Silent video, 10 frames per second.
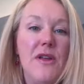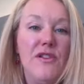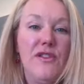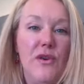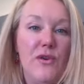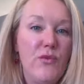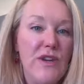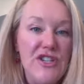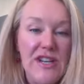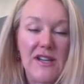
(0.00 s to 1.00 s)
So
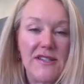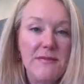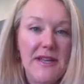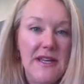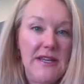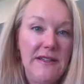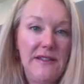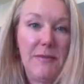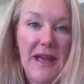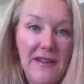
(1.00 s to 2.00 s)
reaching out to me is
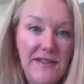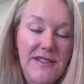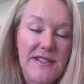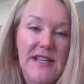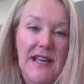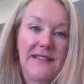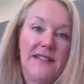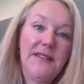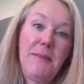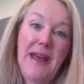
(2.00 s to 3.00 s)
best. Text
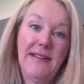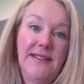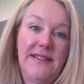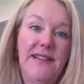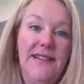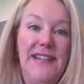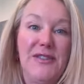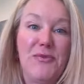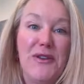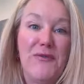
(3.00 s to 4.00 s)
is best,
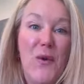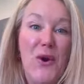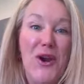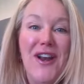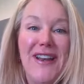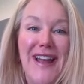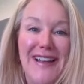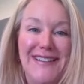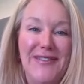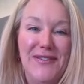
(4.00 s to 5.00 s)

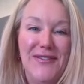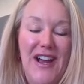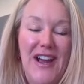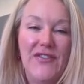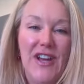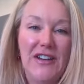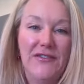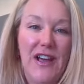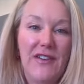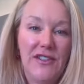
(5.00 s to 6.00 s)

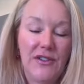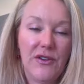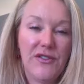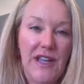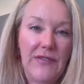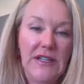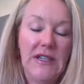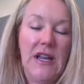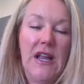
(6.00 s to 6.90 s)
614-975-9507.